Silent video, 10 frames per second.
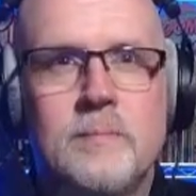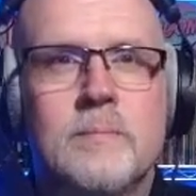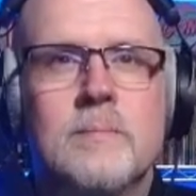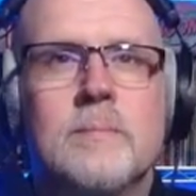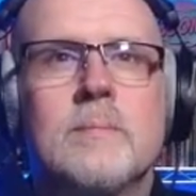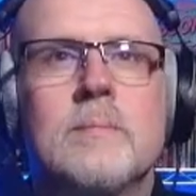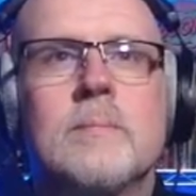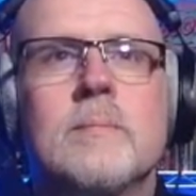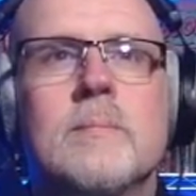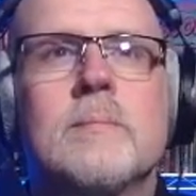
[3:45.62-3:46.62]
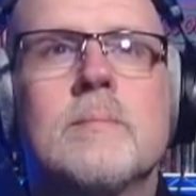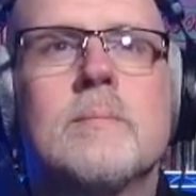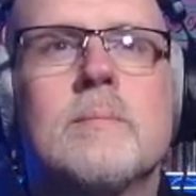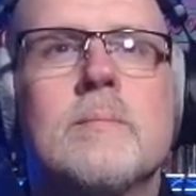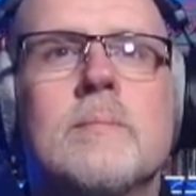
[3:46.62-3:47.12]

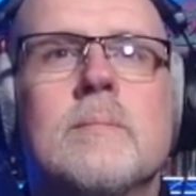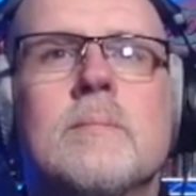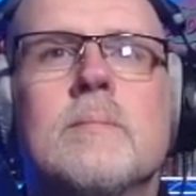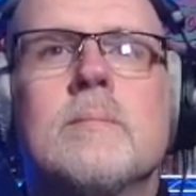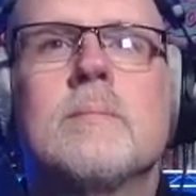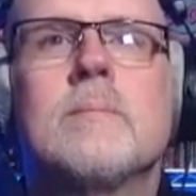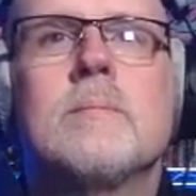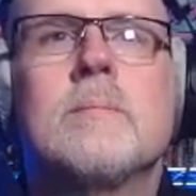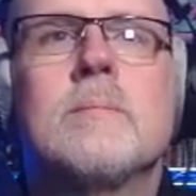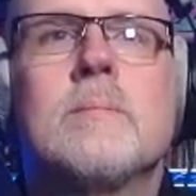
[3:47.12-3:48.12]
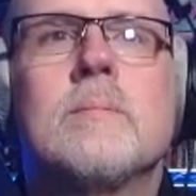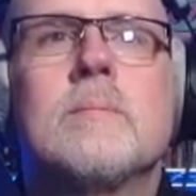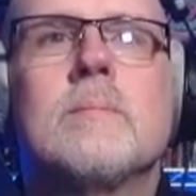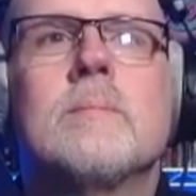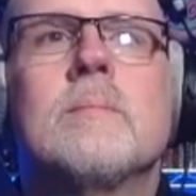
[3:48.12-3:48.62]
No one is speaking in this clip.